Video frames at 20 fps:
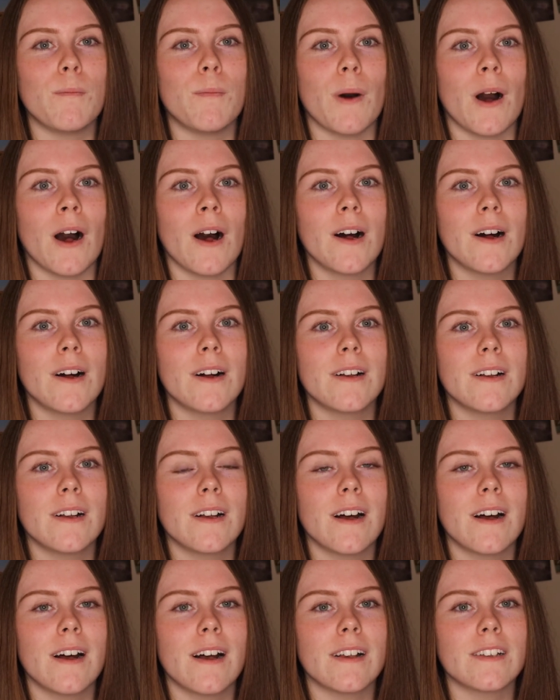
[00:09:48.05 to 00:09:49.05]
But
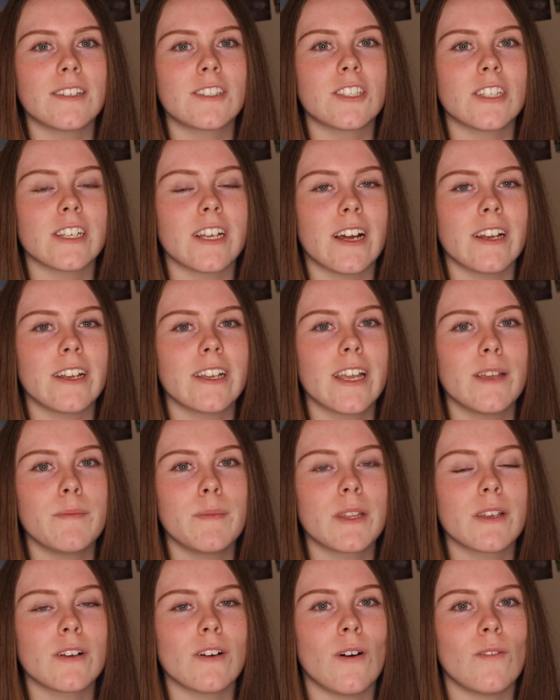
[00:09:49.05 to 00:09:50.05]
she kind of gave
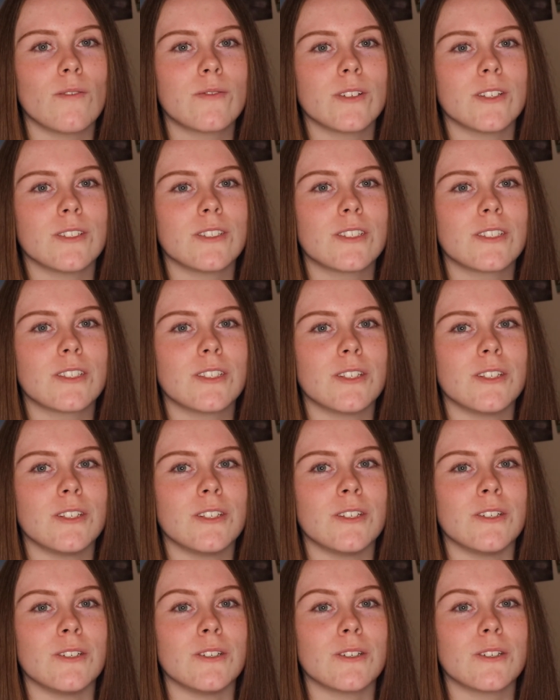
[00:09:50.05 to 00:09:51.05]
me the confidence
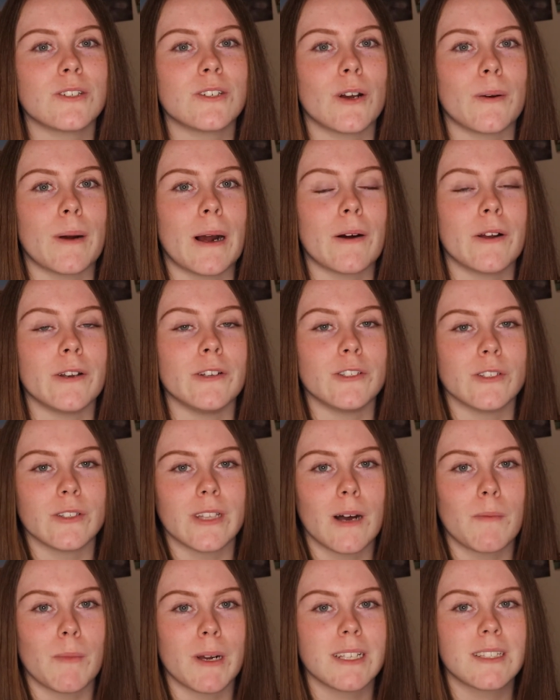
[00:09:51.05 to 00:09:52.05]
to go out and do
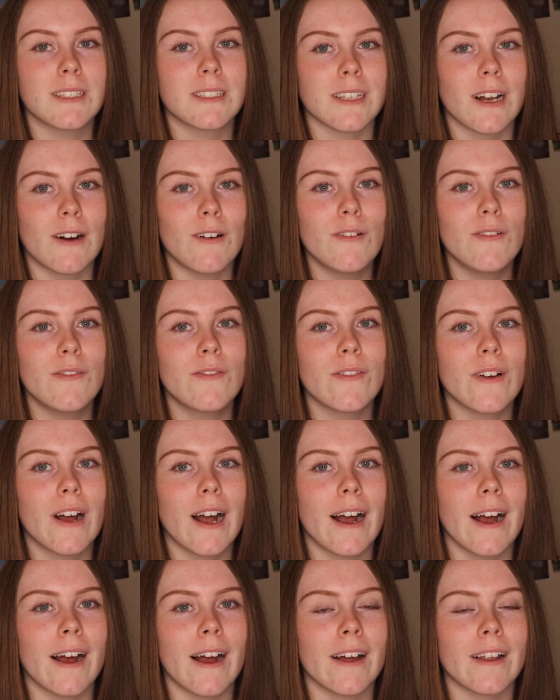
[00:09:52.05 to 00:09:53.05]
that myself,
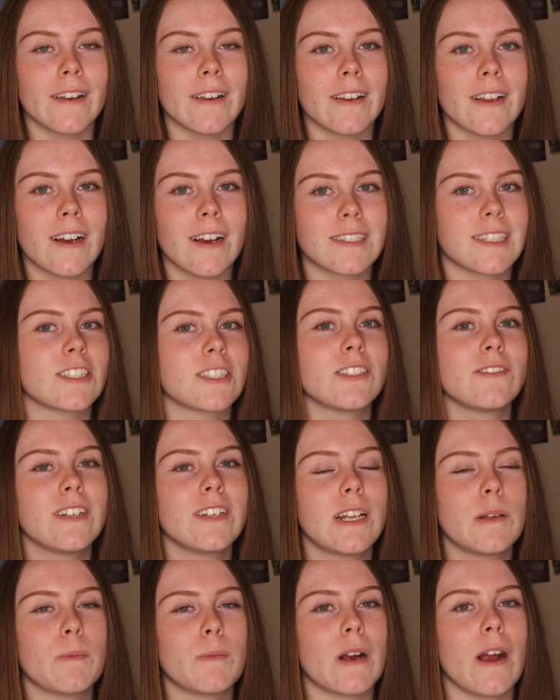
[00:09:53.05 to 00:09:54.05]
and I was actually
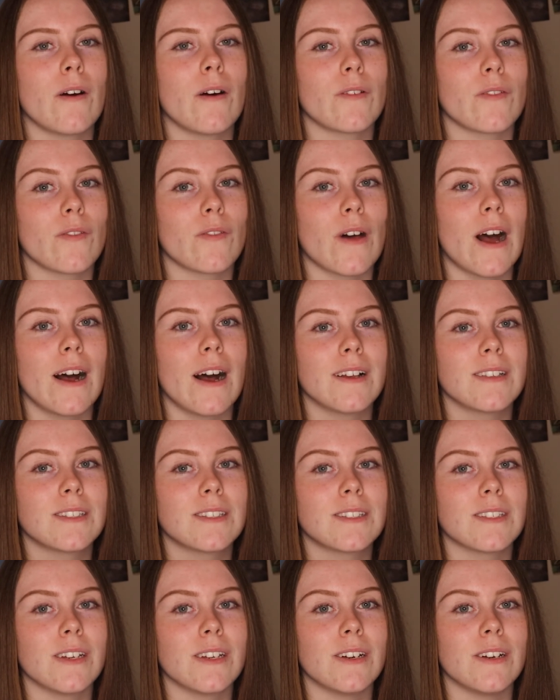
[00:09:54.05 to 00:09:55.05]
really proud of that.
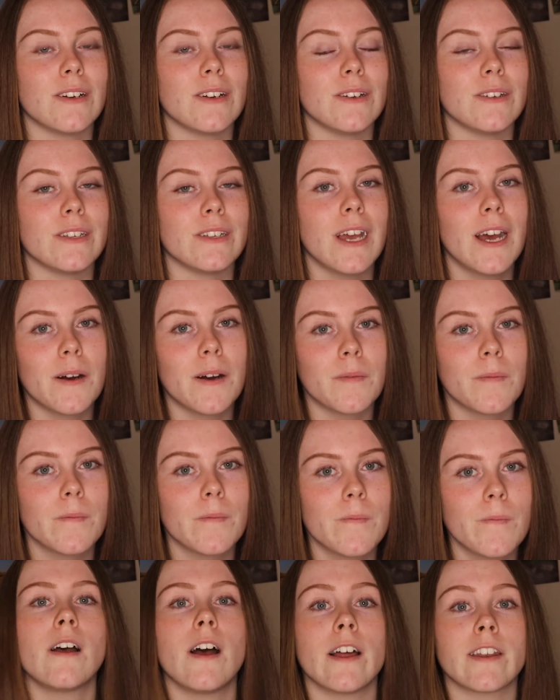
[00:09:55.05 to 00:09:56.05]
So yeah.
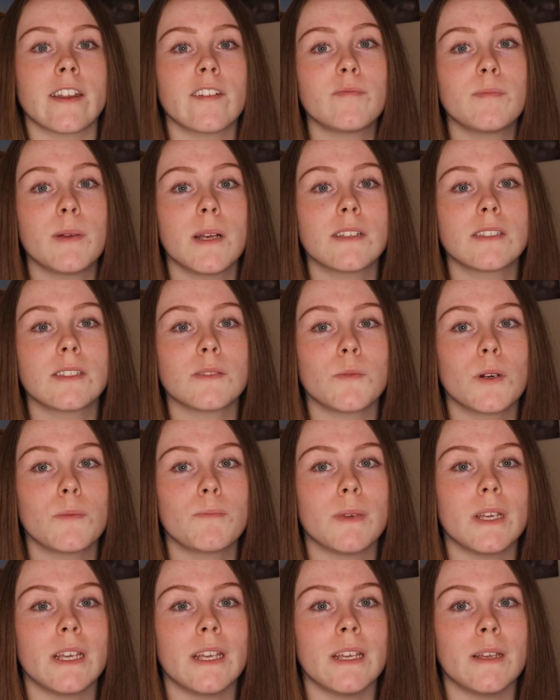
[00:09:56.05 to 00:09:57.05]
Another person
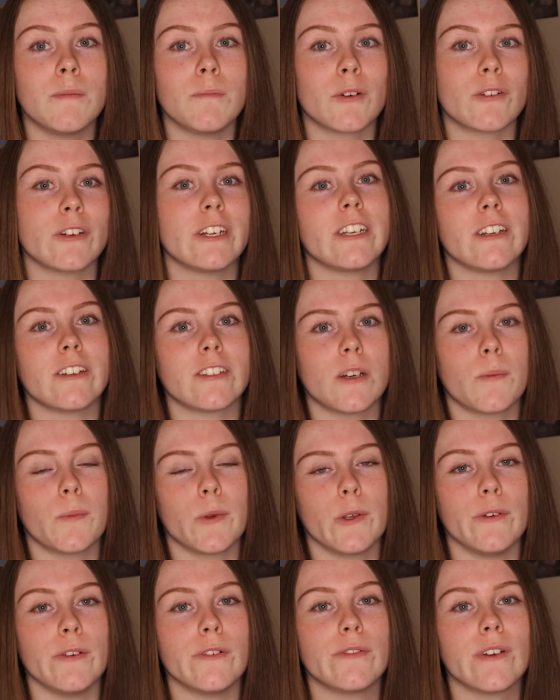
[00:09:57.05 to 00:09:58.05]
would be Marina
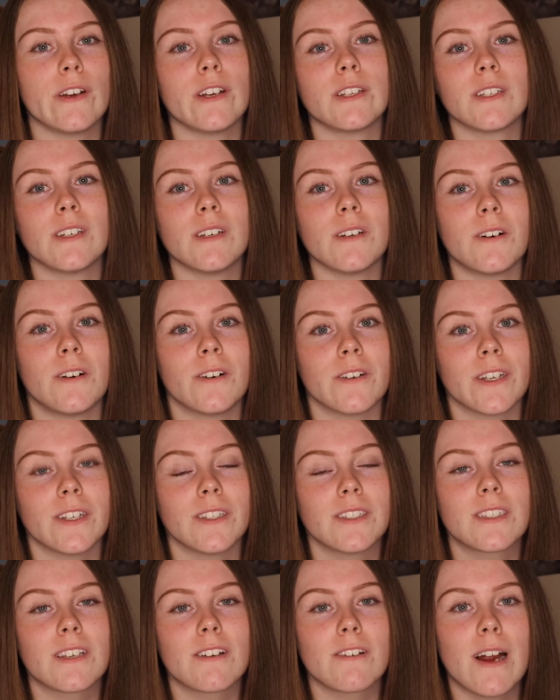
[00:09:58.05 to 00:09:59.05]
W Photo on
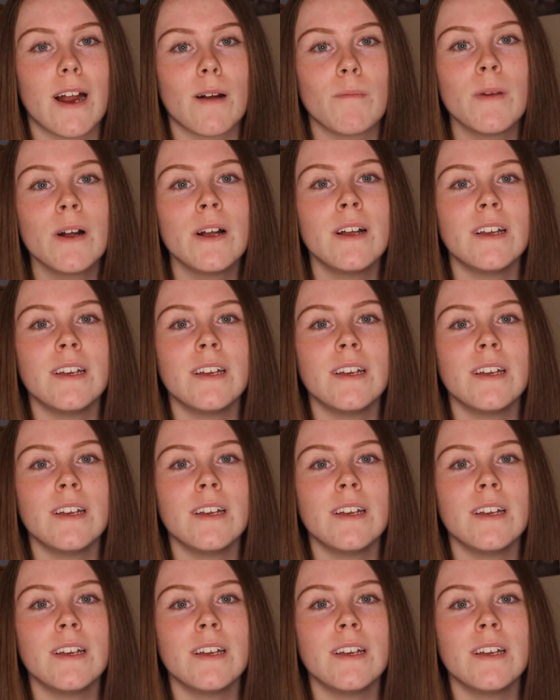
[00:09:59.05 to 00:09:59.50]
Instagram.